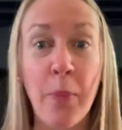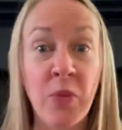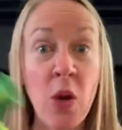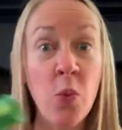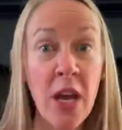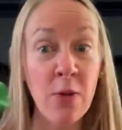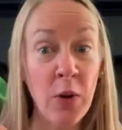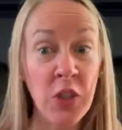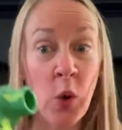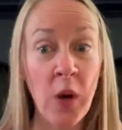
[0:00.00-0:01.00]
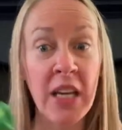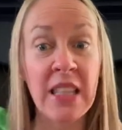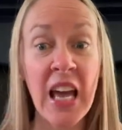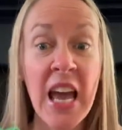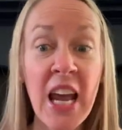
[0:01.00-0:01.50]
They wave a toy in
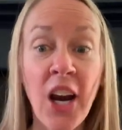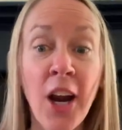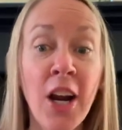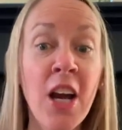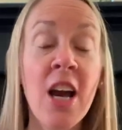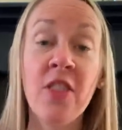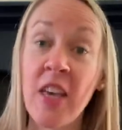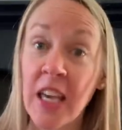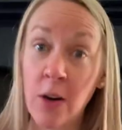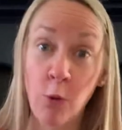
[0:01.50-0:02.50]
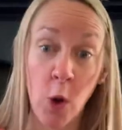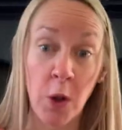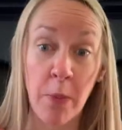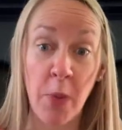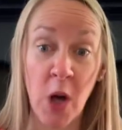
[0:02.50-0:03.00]
the air. They can roll
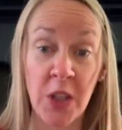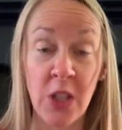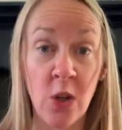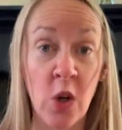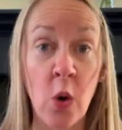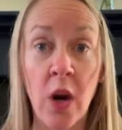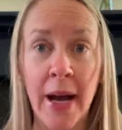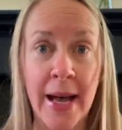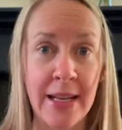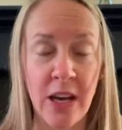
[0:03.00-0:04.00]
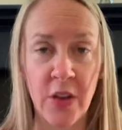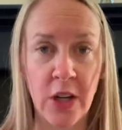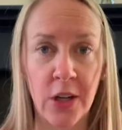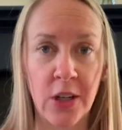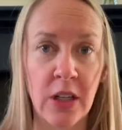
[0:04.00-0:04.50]
a ball to
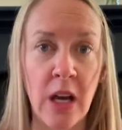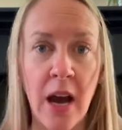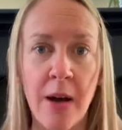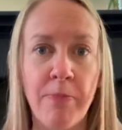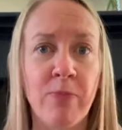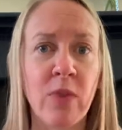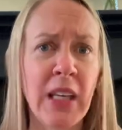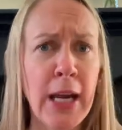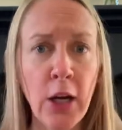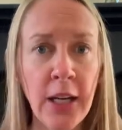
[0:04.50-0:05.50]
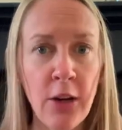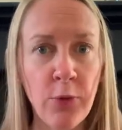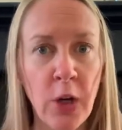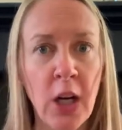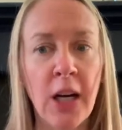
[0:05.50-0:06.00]
another
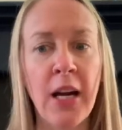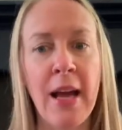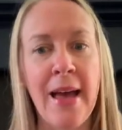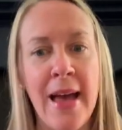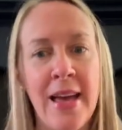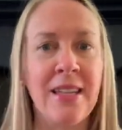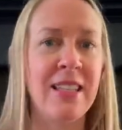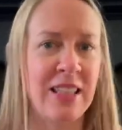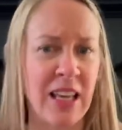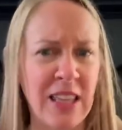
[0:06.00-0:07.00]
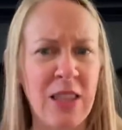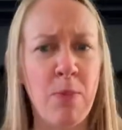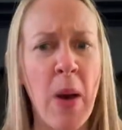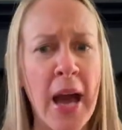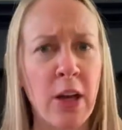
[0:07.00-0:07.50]
caregiver, and the
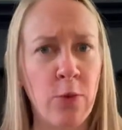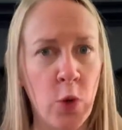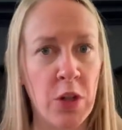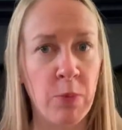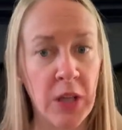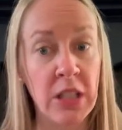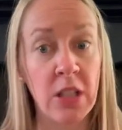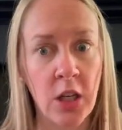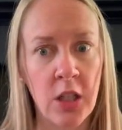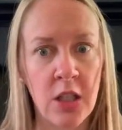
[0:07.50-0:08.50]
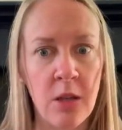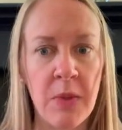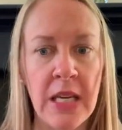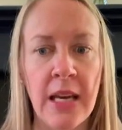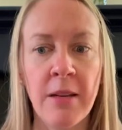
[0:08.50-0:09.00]
back and forth play starts to
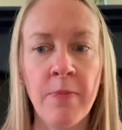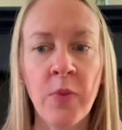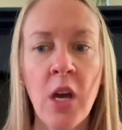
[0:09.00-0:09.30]
begin.